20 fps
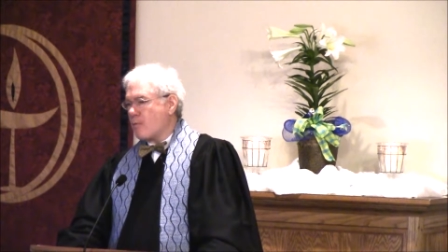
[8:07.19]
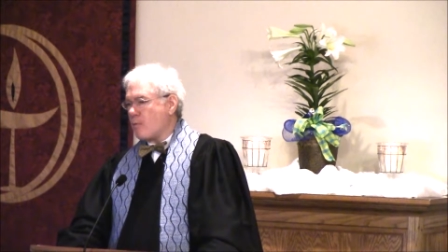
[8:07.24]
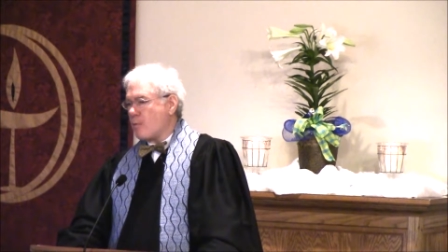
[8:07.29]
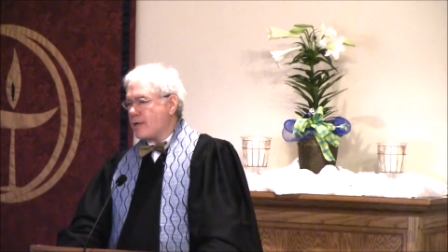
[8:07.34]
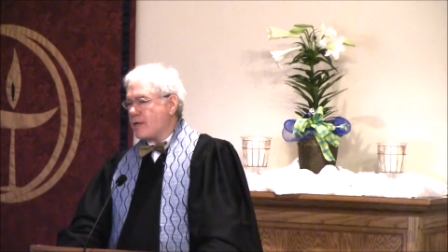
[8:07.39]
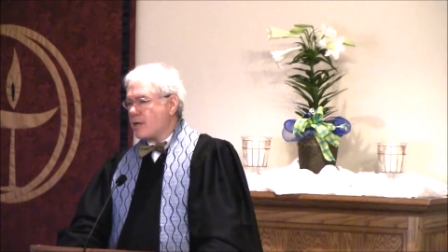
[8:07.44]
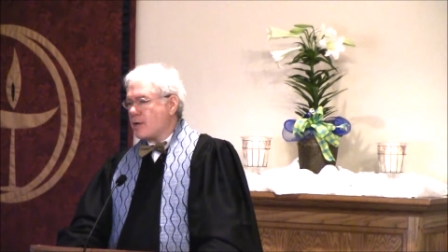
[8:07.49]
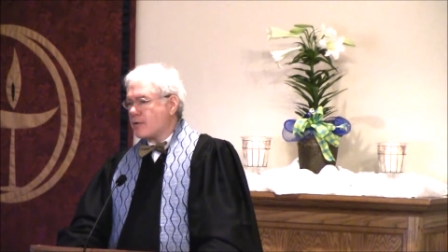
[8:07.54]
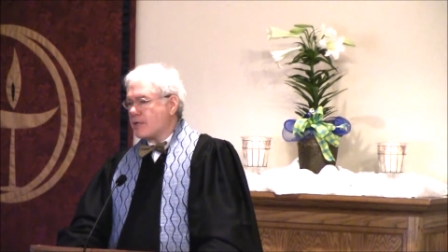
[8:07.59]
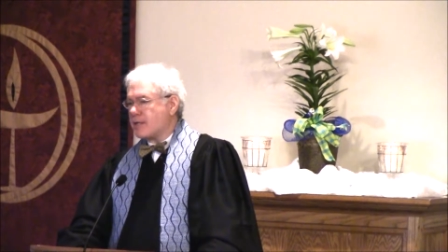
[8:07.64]

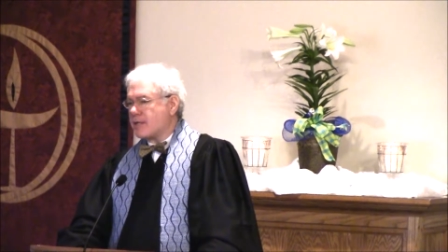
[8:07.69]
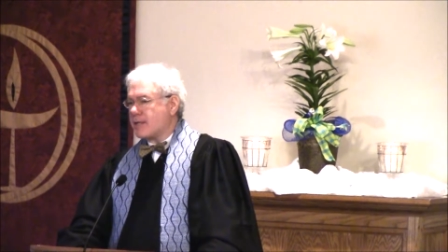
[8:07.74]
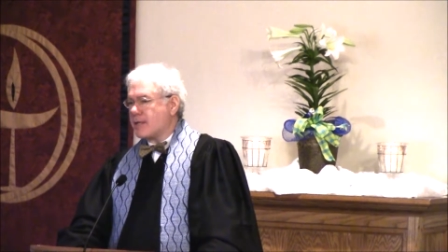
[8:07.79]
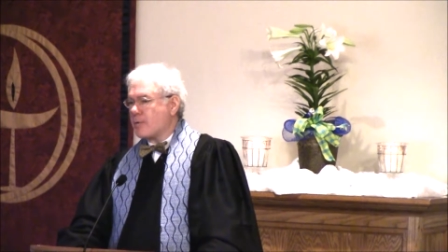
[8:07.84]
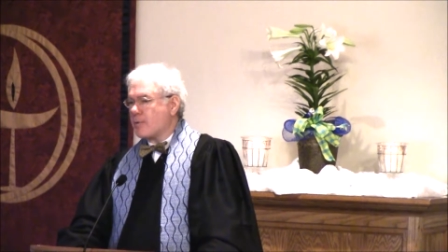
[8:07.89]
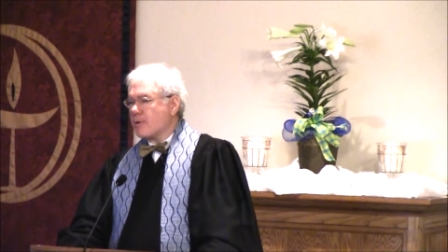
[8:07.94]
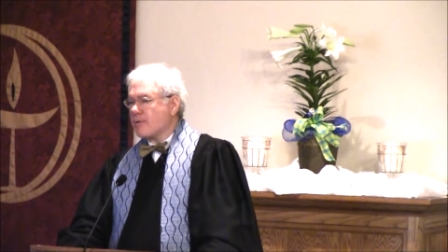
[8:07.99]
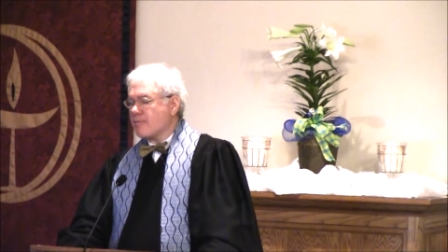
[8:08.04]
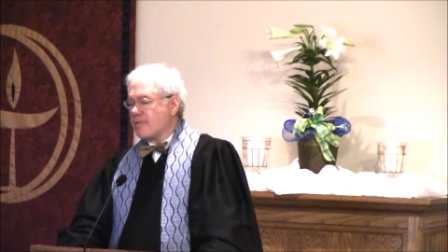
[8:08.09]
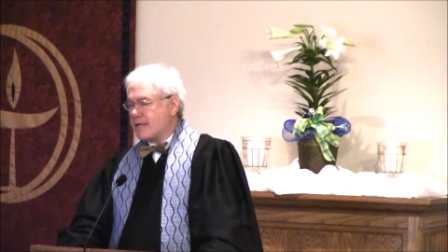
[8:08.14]
We know that they
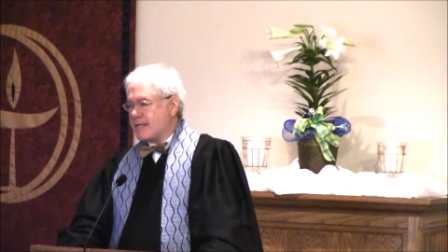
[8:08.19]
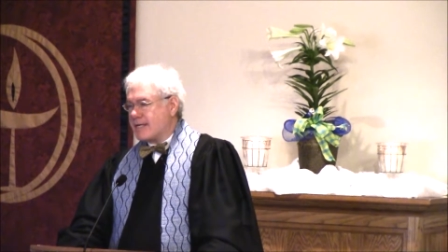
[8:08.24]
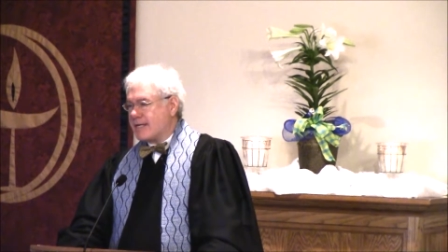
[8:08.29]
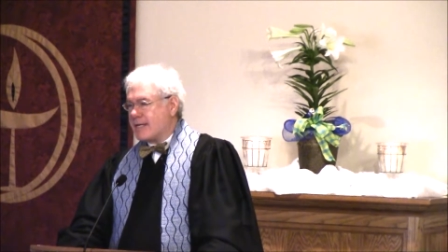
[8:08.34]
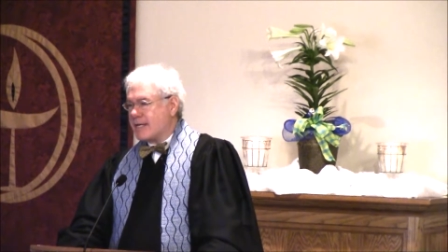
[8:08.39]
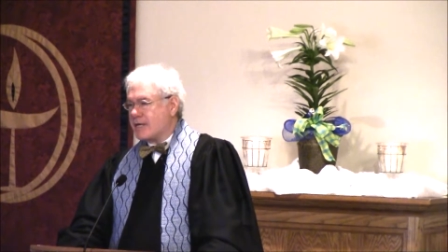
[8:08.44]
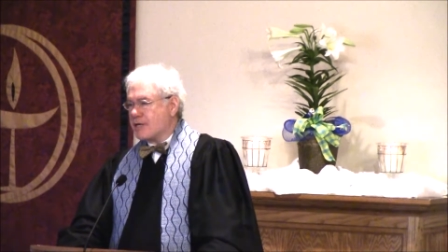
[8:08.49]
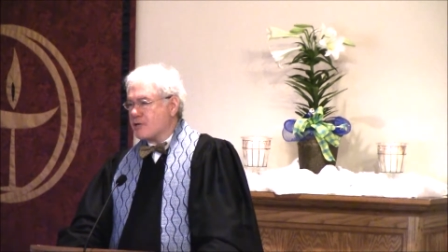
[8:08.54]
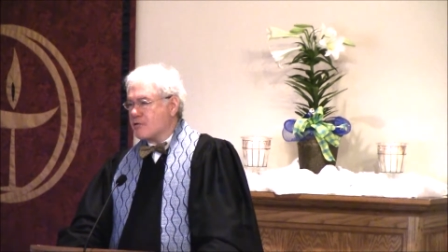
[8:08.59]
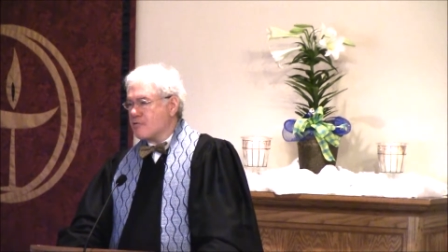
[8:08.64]
were written
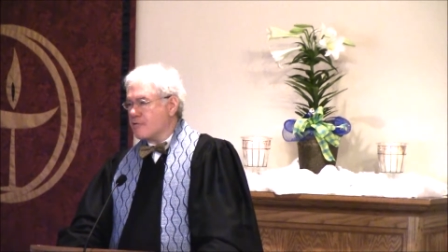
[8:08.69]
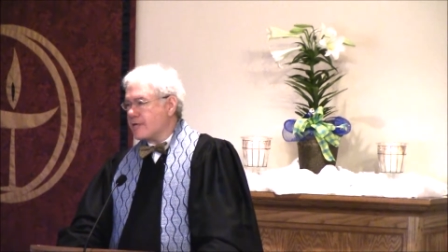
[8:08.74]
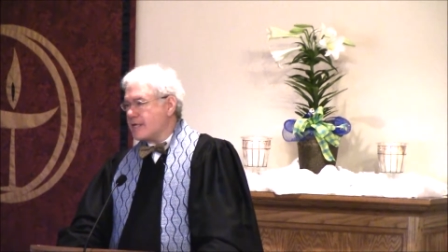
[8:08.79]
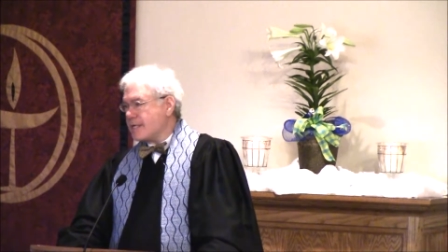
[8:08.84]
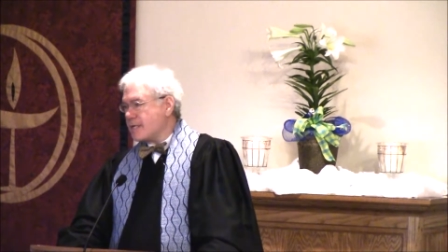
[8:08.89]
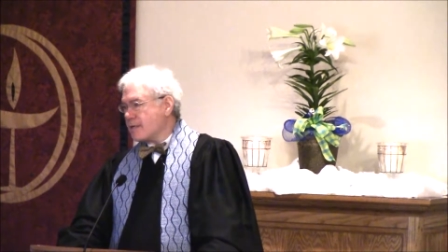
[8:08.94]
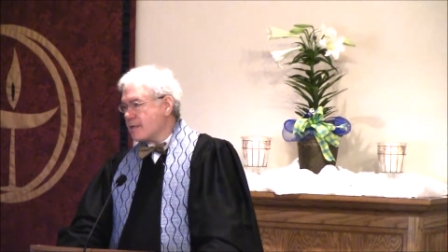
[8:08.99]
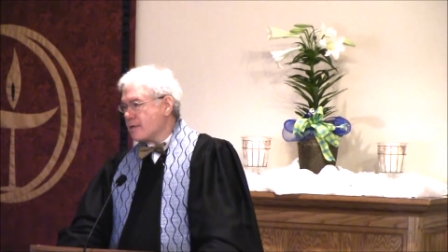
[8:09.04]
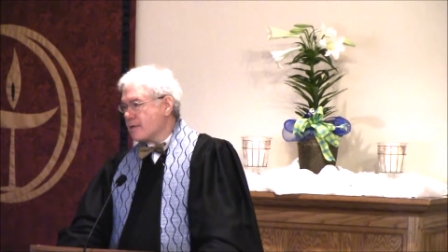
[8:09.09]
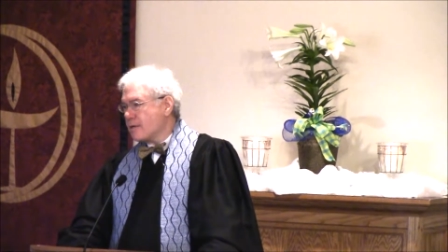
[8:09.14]
in
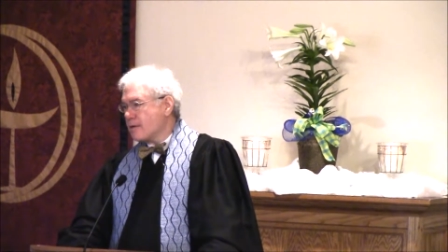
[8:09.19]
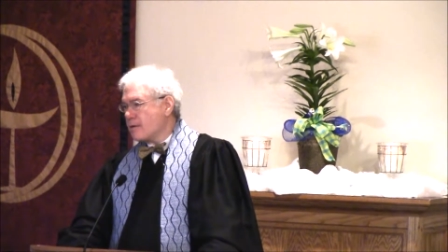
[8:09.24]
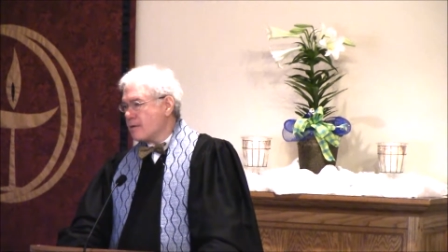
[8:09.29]
Greek,